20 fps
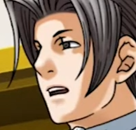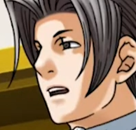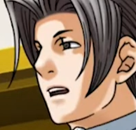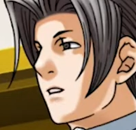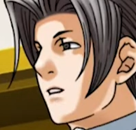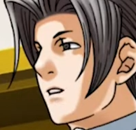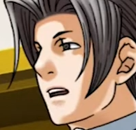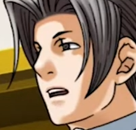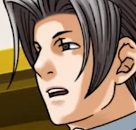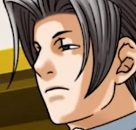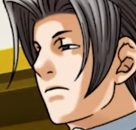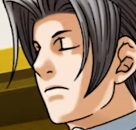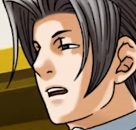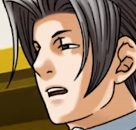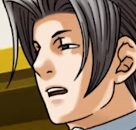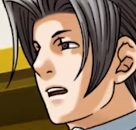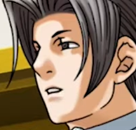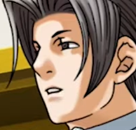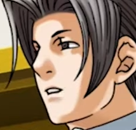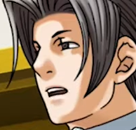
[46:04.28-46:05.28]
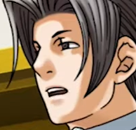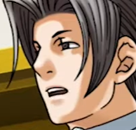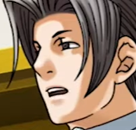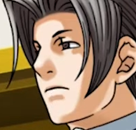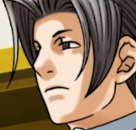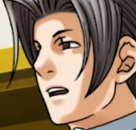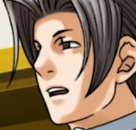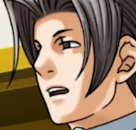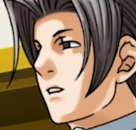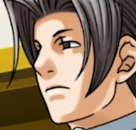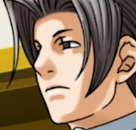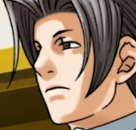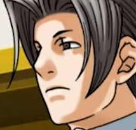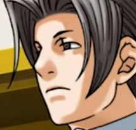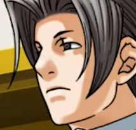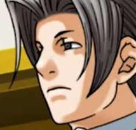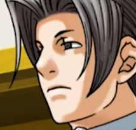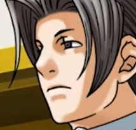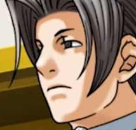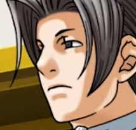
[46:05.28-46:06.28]
In the waiting lobby, Your Honor.
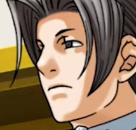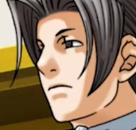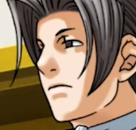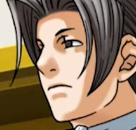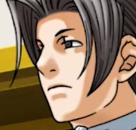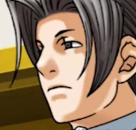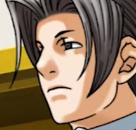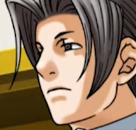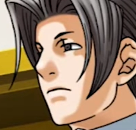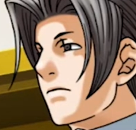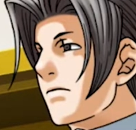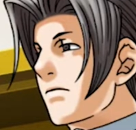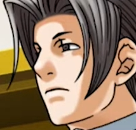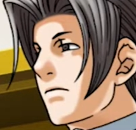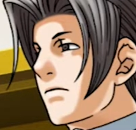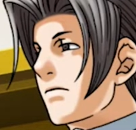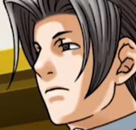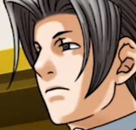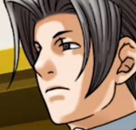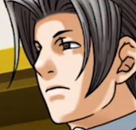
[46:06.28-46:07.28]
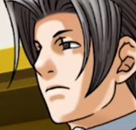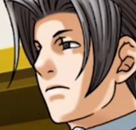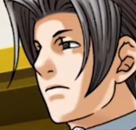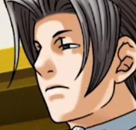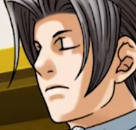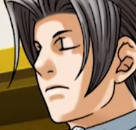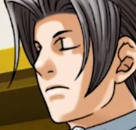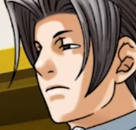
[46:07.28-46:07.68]
As calm and collected as ever.